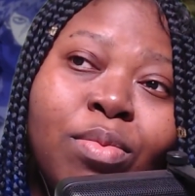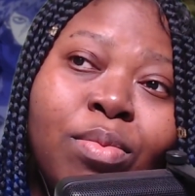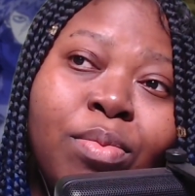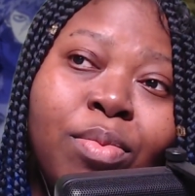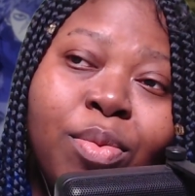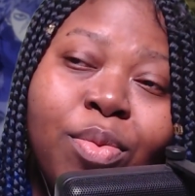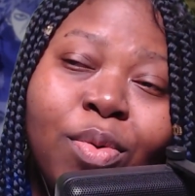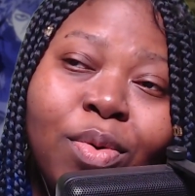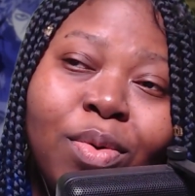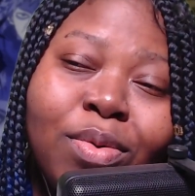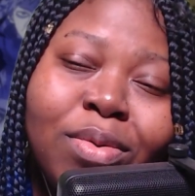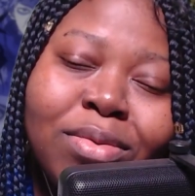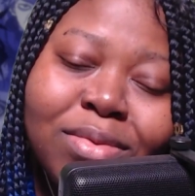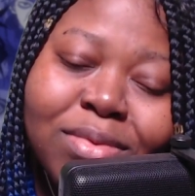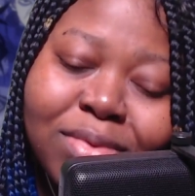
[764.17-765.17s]
people
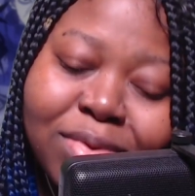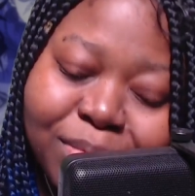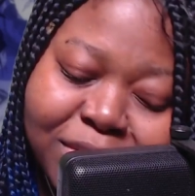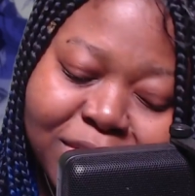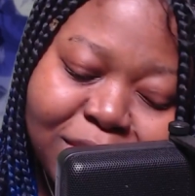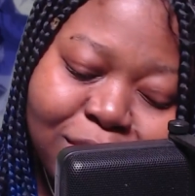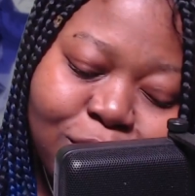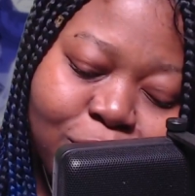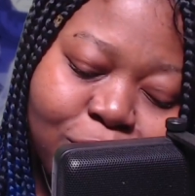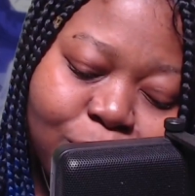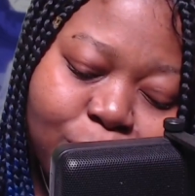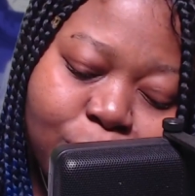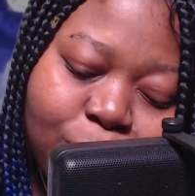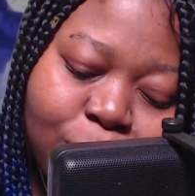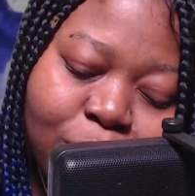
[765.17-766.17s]

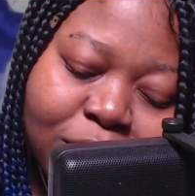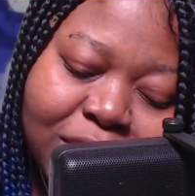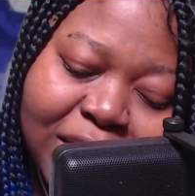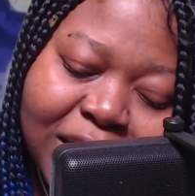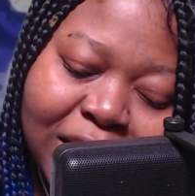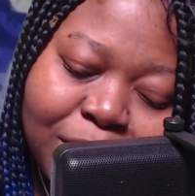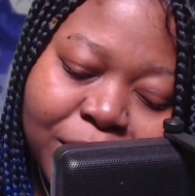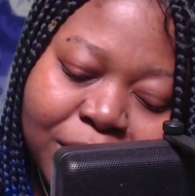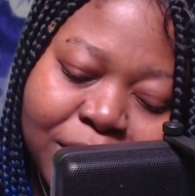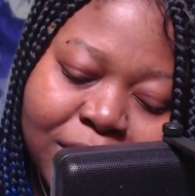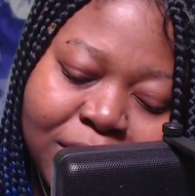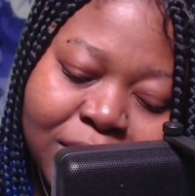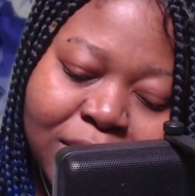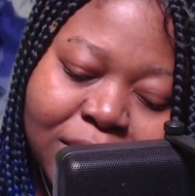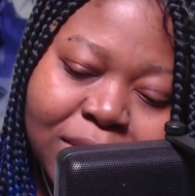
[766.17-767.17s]
won't die,
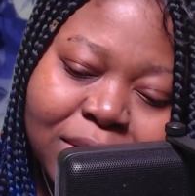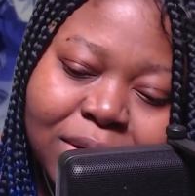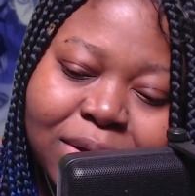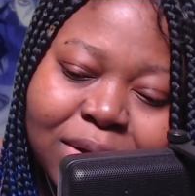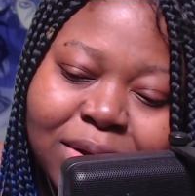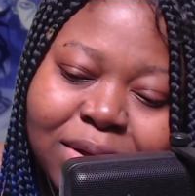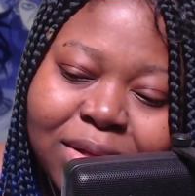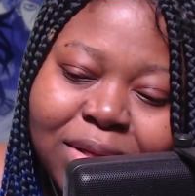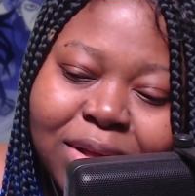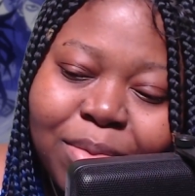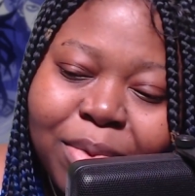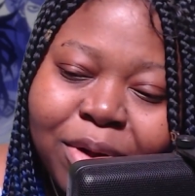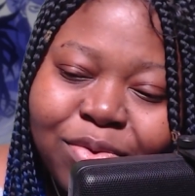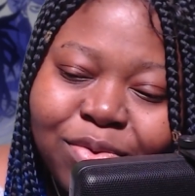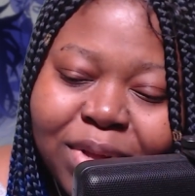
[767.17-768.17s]
but
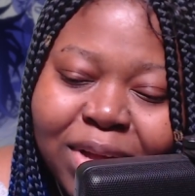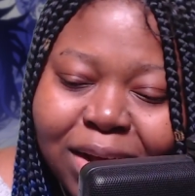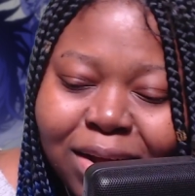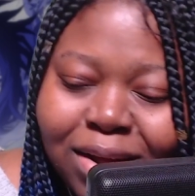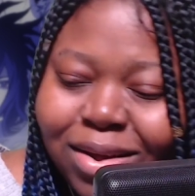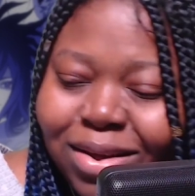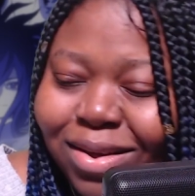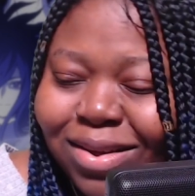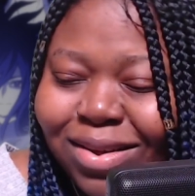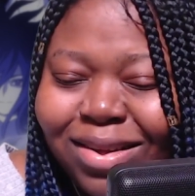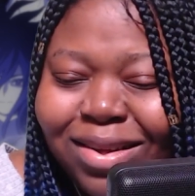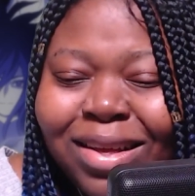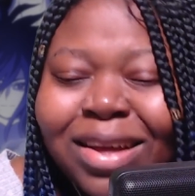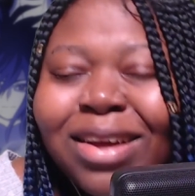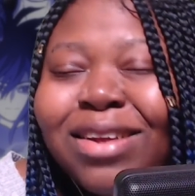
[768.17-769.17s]
they're bound to die.
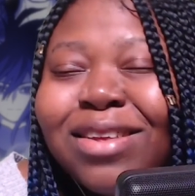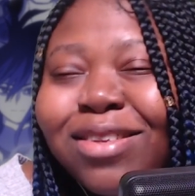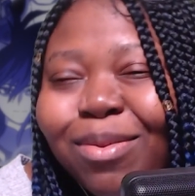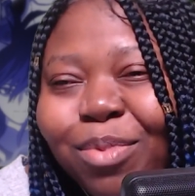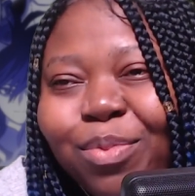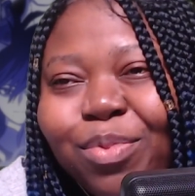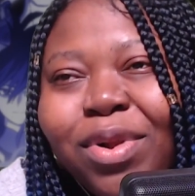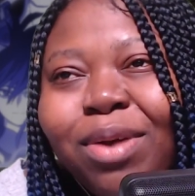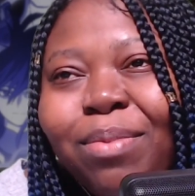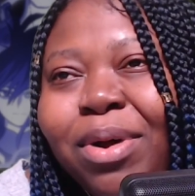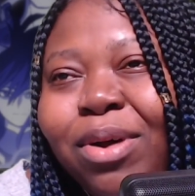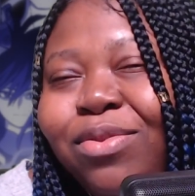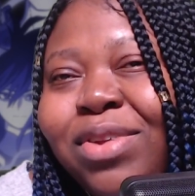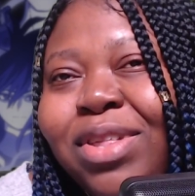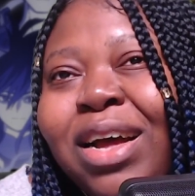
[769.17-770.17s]
Some people are
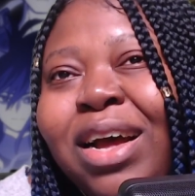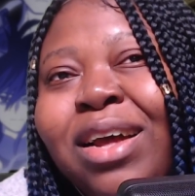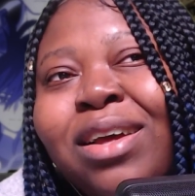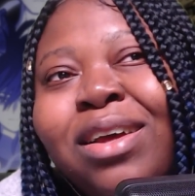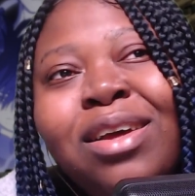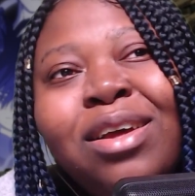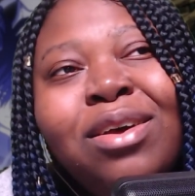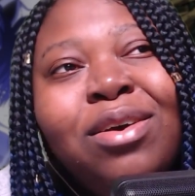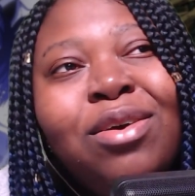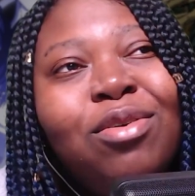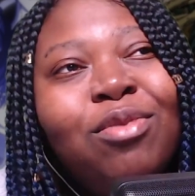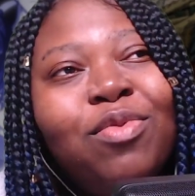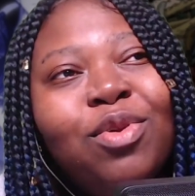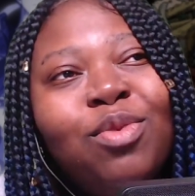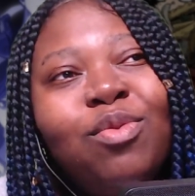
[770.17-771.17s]
bound to die.
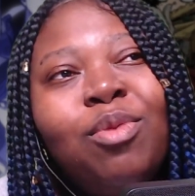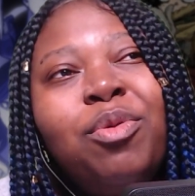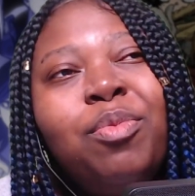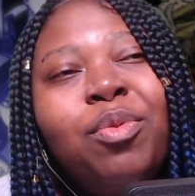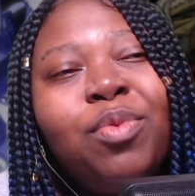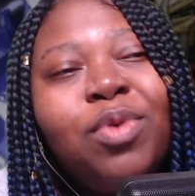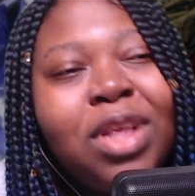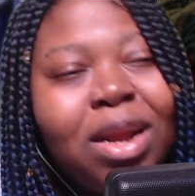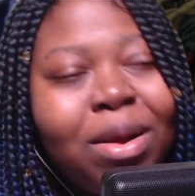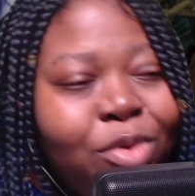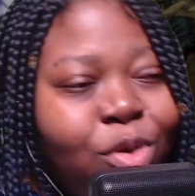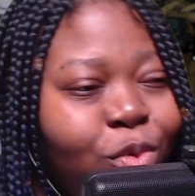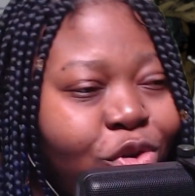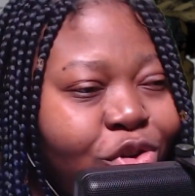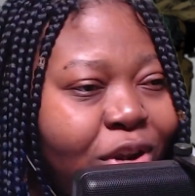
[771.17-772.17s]
Hopefully it won't be people that I'm
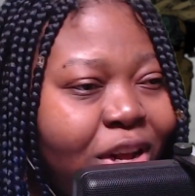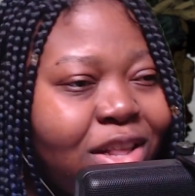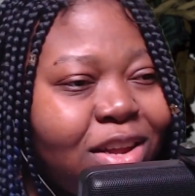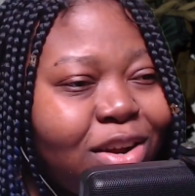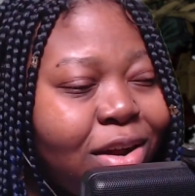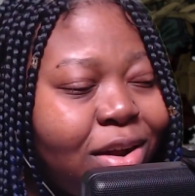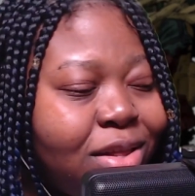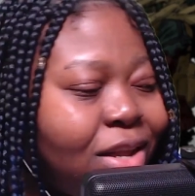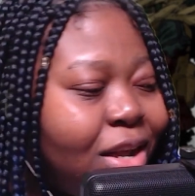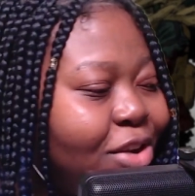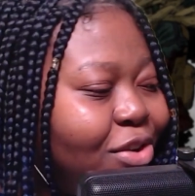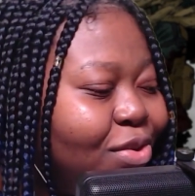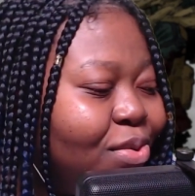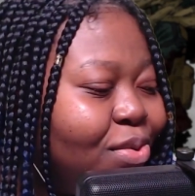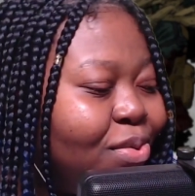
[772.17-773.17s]
emotionally
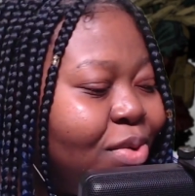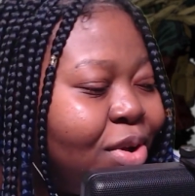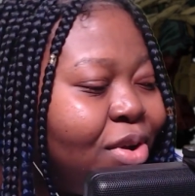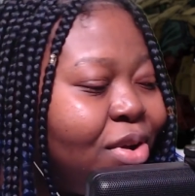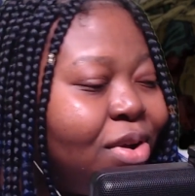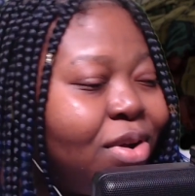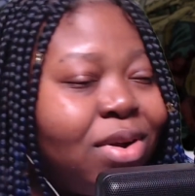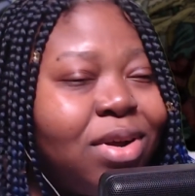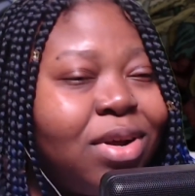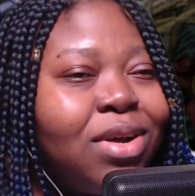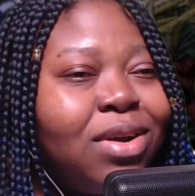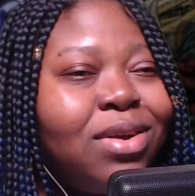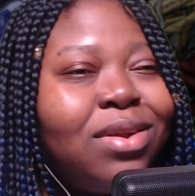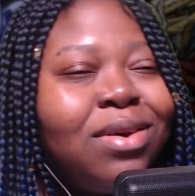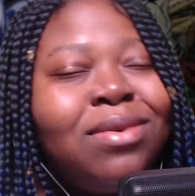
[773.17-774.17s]
attached to,
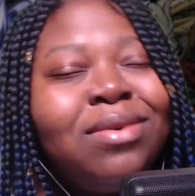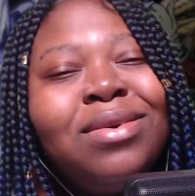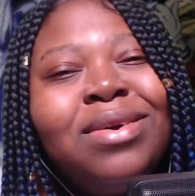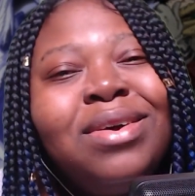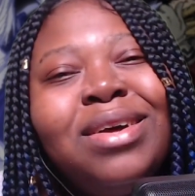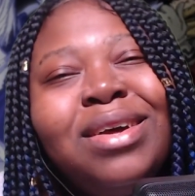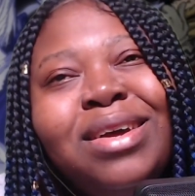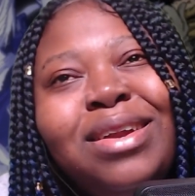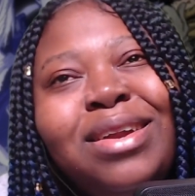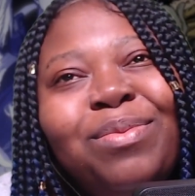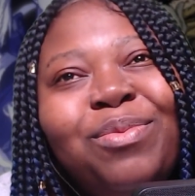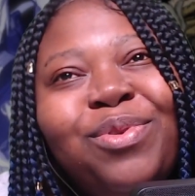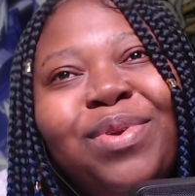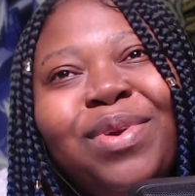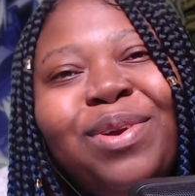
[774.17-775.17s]
you know. And
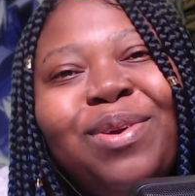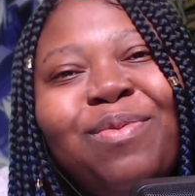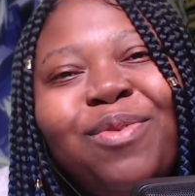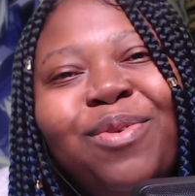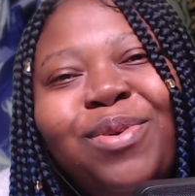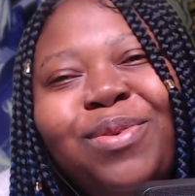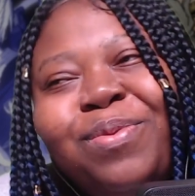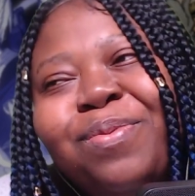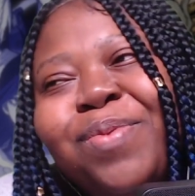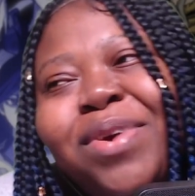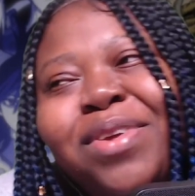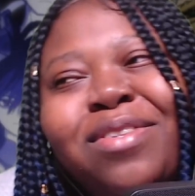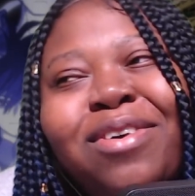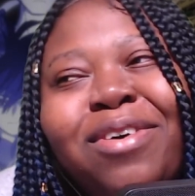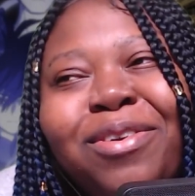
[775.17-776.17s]
I'm really looking forward to
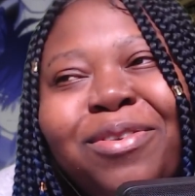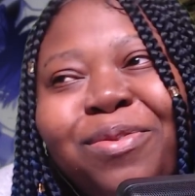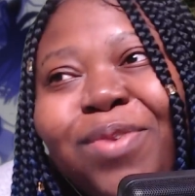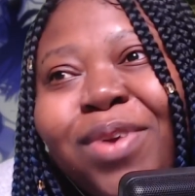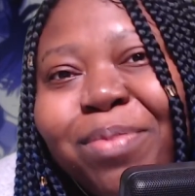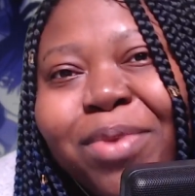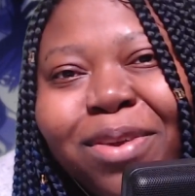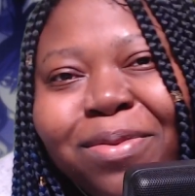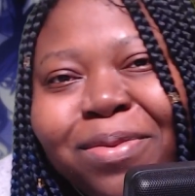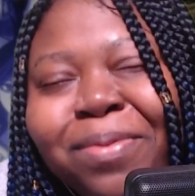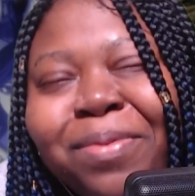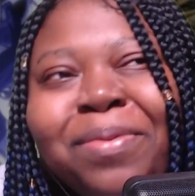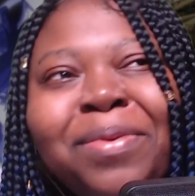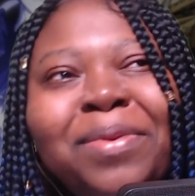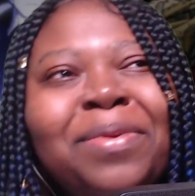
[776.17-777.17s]
what Star and Stripe can
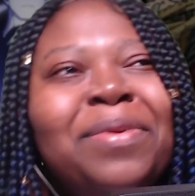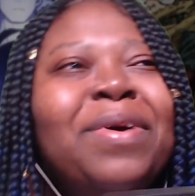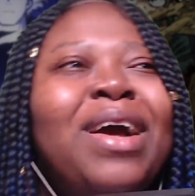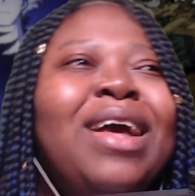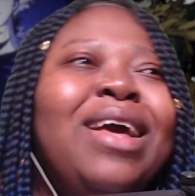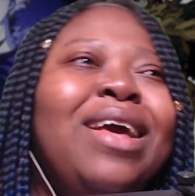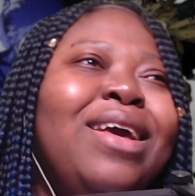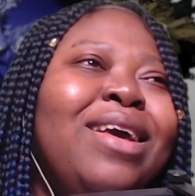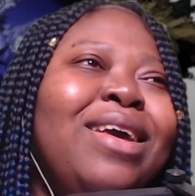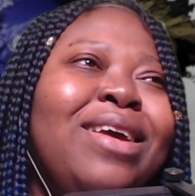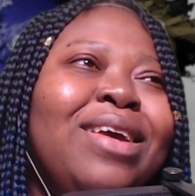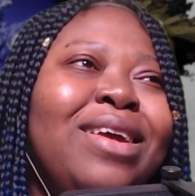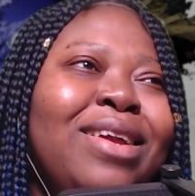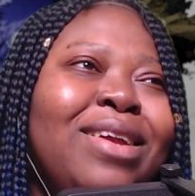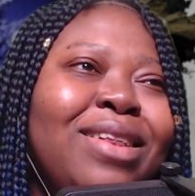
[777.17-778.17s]
do
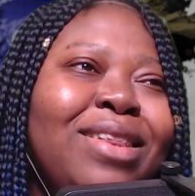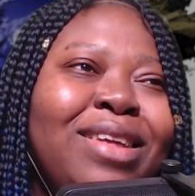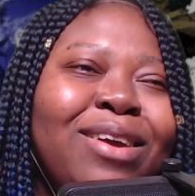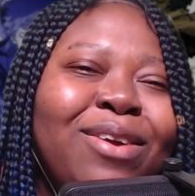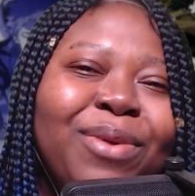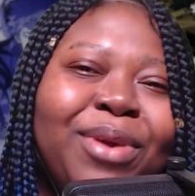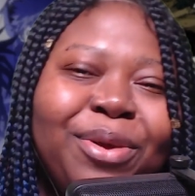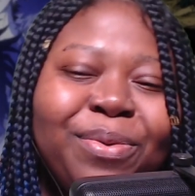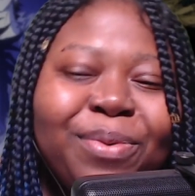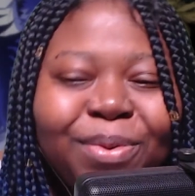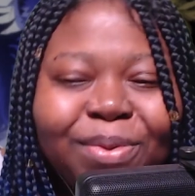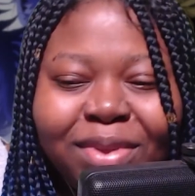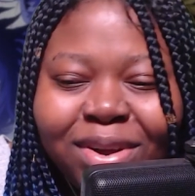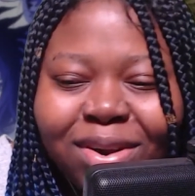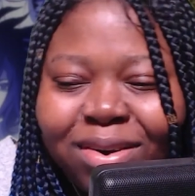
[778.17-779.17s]
and the other
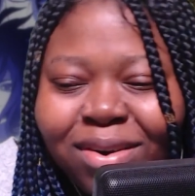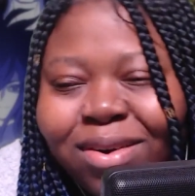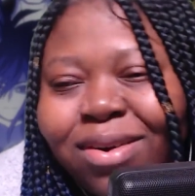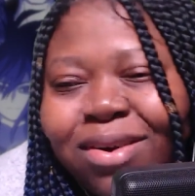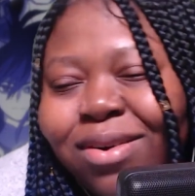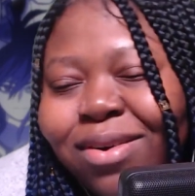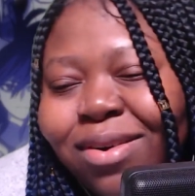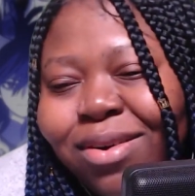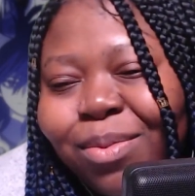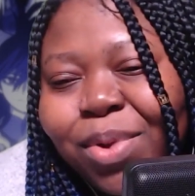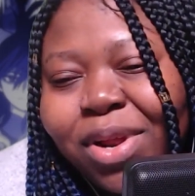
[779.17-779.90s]
heroes that are coming